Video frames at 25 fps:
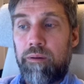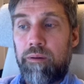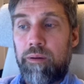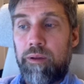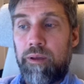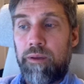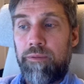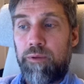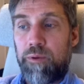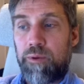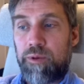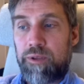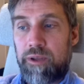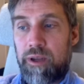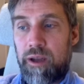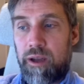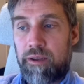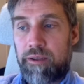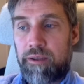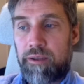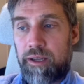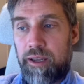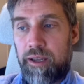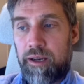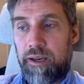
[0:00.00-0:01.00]
if you
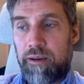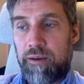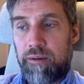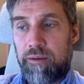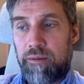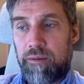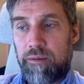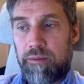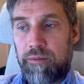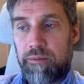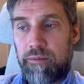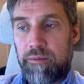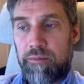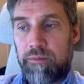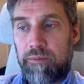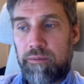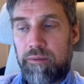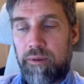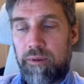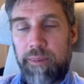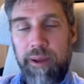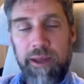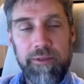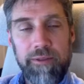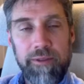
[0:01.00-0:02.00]
start in
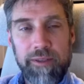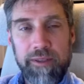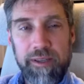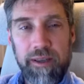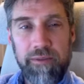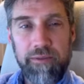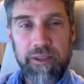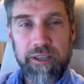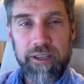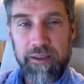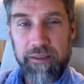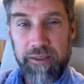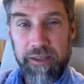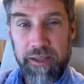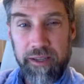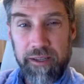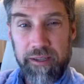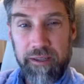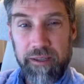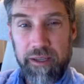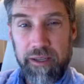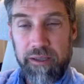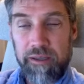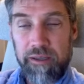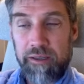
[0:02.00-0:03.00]
about the
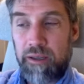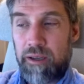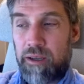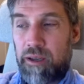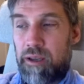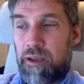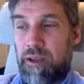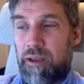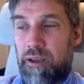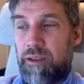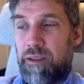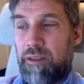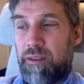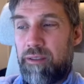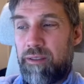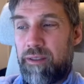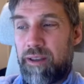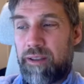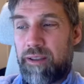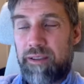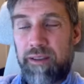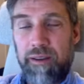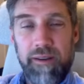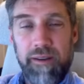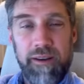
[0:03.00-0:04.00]
1760s,
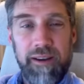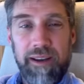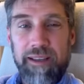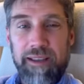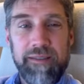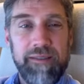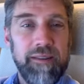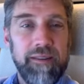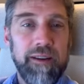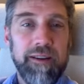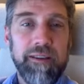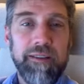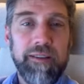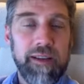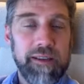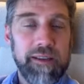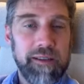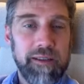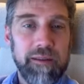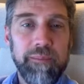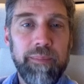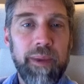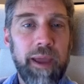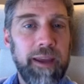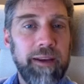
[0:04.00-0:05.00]
there's less than a
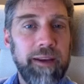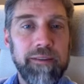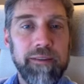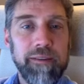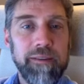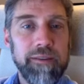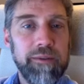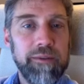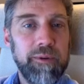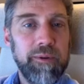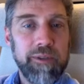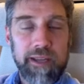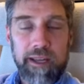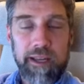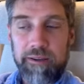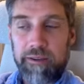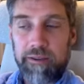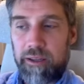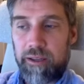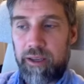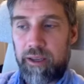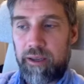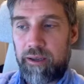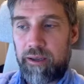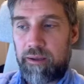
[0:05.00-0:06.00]
dozen patents put out a
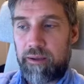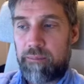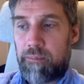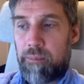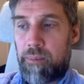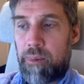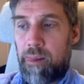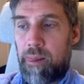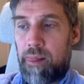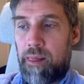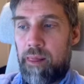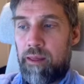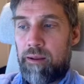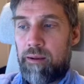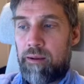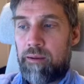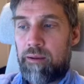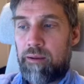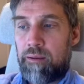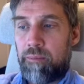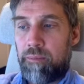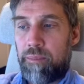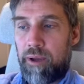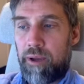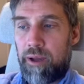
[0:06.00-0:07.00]
year.
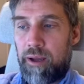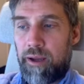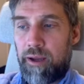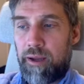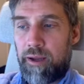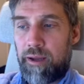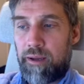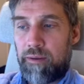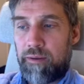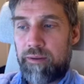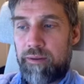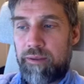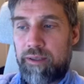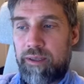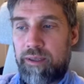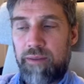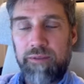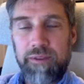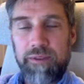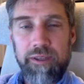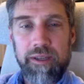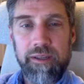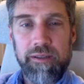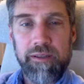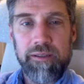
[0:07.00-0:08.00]
By
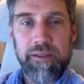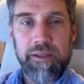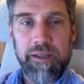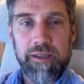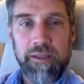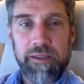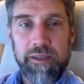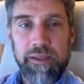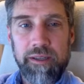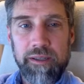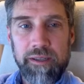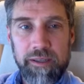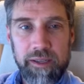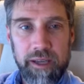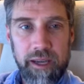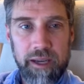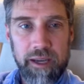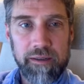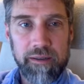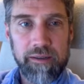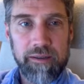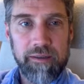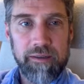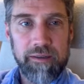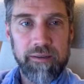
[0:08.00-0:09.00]

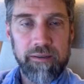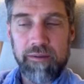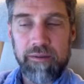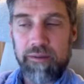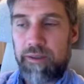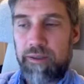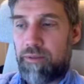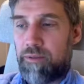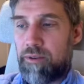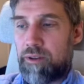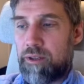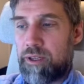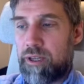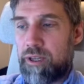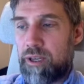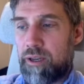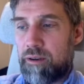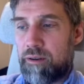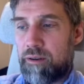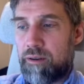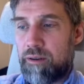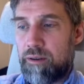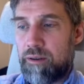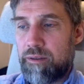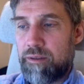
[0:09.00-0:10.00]
1766 to
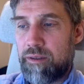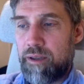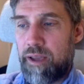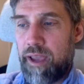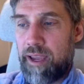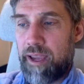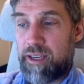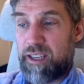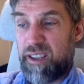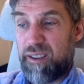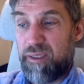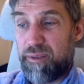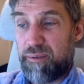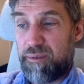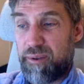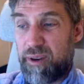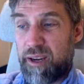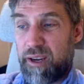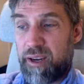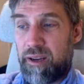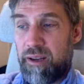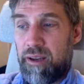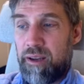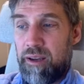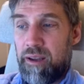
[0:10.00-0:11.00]

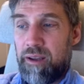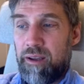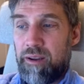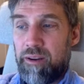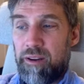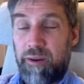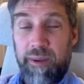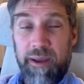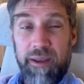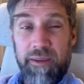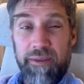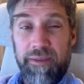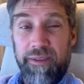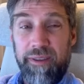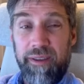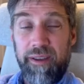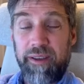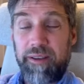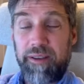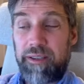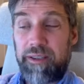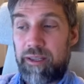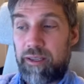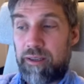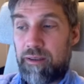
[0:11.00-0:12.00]
1783, about
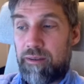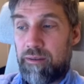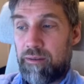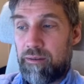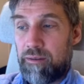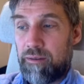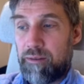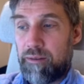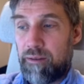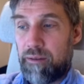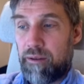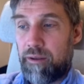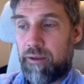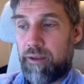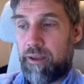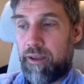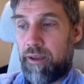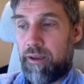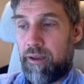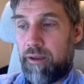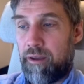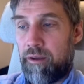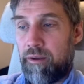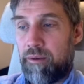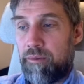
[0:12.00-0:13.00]
30 a
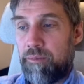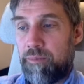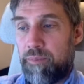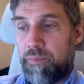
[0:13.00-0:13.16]
year.